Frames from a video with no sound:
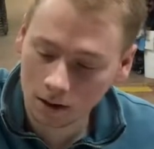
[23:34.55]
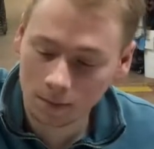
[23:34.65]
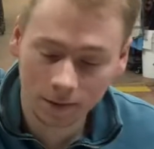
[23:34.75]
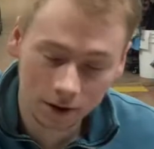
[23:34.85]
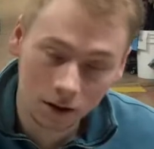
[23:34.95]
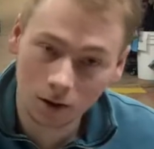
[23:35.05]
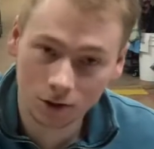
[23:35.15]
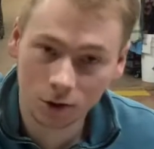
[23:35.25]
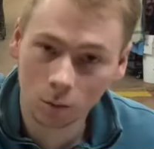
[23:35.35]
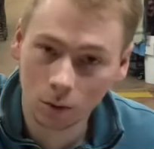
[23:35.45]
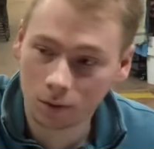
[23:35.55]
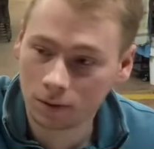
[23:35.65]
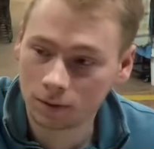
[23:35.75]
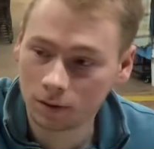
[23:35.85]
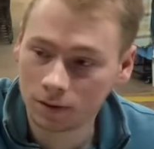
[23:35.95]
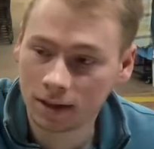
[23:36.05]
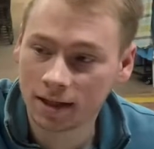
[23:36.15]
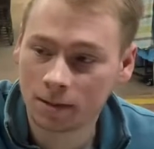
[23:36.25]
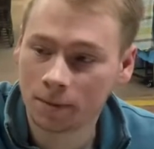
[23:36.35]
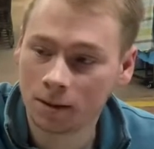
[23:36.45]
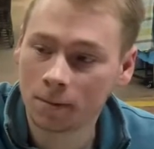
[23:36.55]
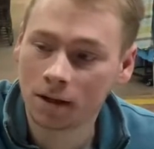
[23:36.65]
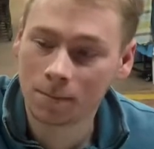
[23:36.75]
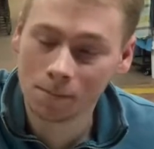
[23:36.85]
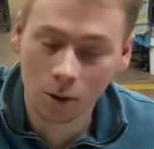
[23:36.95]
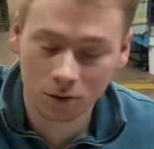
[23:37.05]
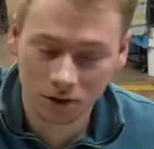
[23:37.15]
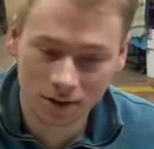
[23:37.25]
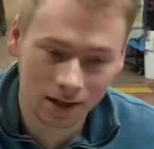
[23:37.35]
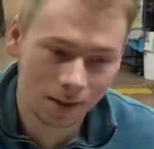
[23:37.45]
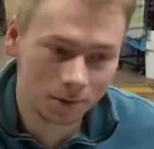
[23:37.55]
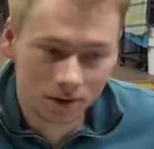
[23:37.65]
They're also worth a decent bit of money most of the times.